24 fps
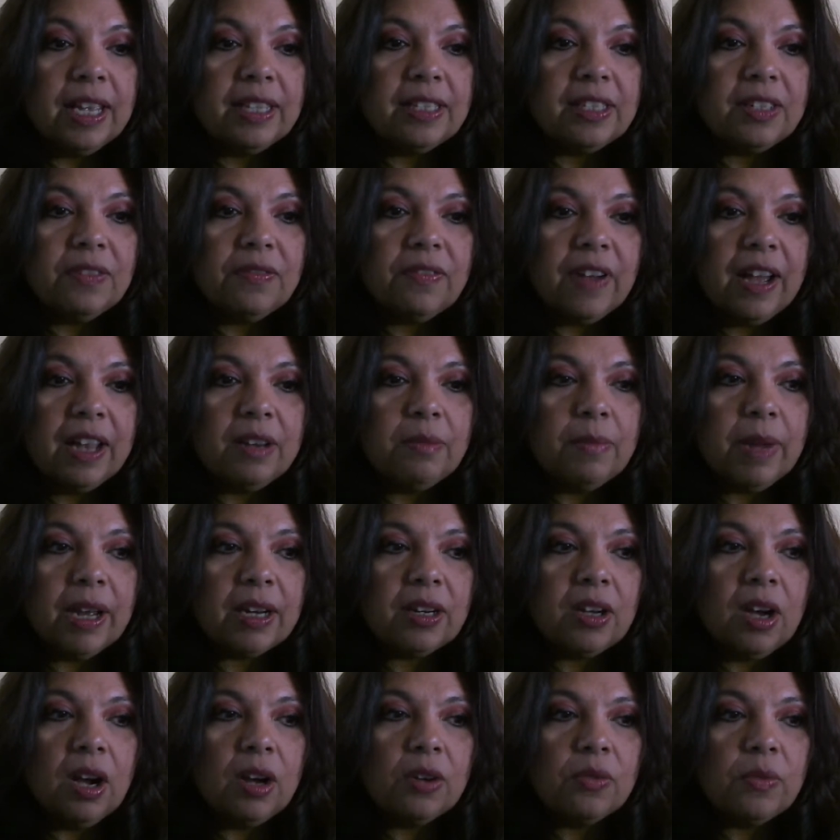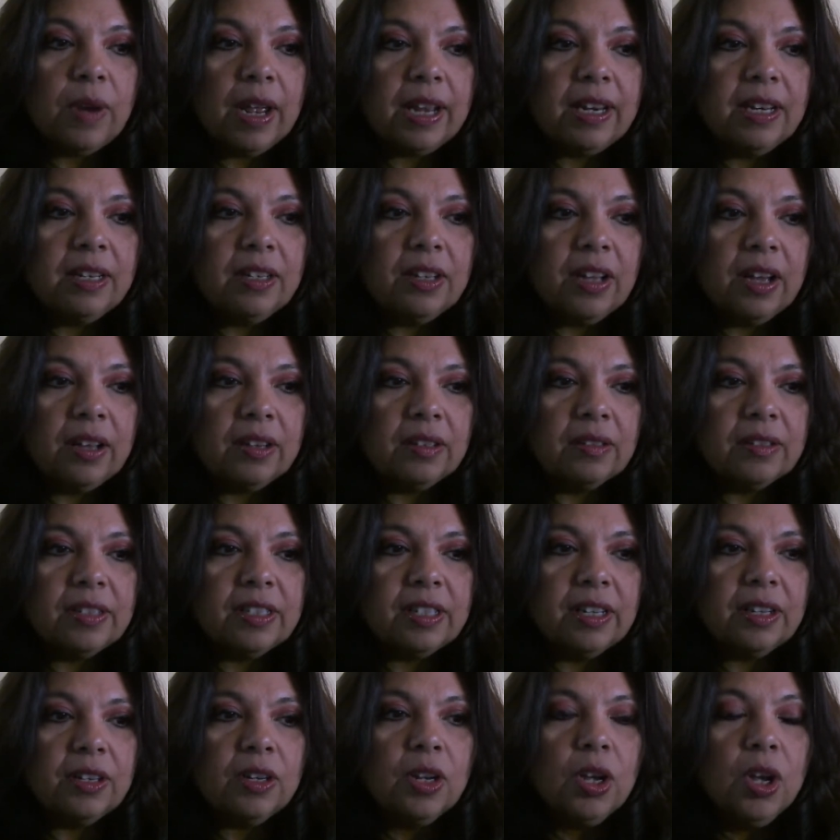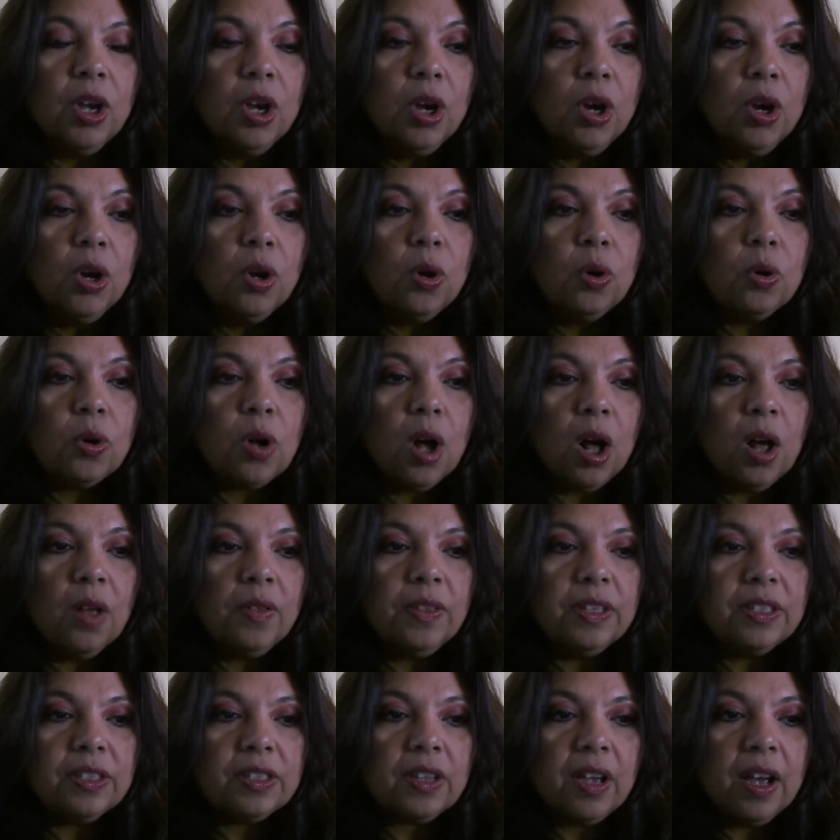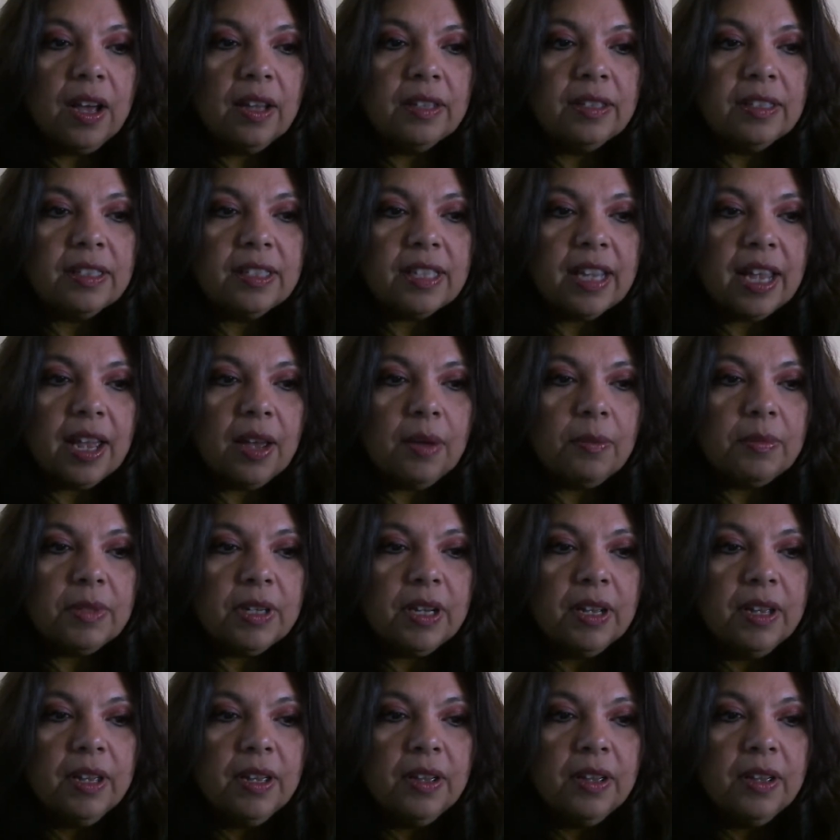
as defined by Conrad and Donaldson, who call this concept